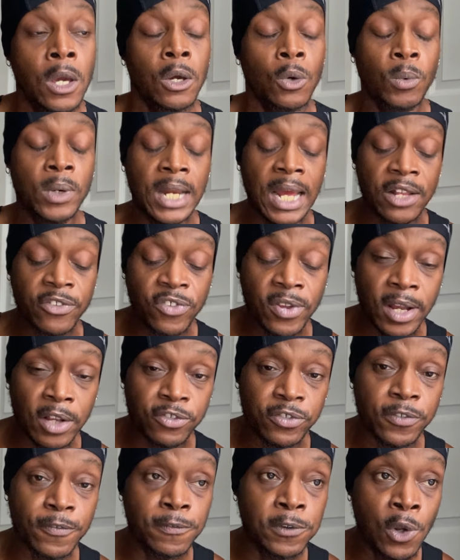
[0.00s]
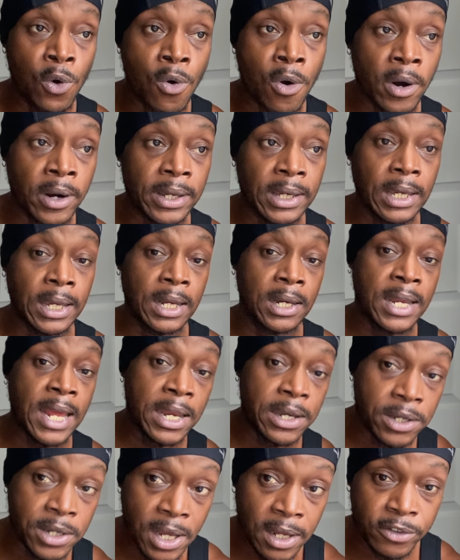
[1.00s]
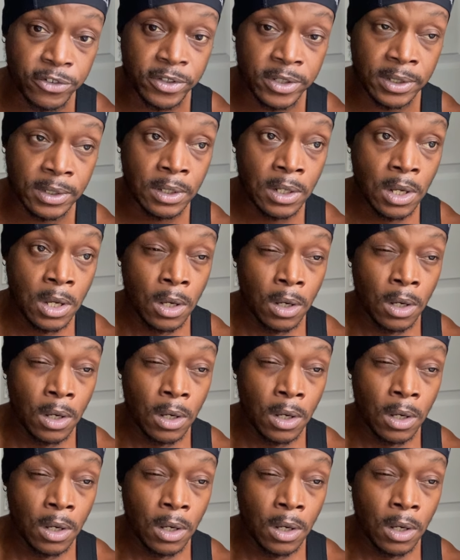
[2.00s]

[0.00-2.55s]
when I touch floor in that dungeon,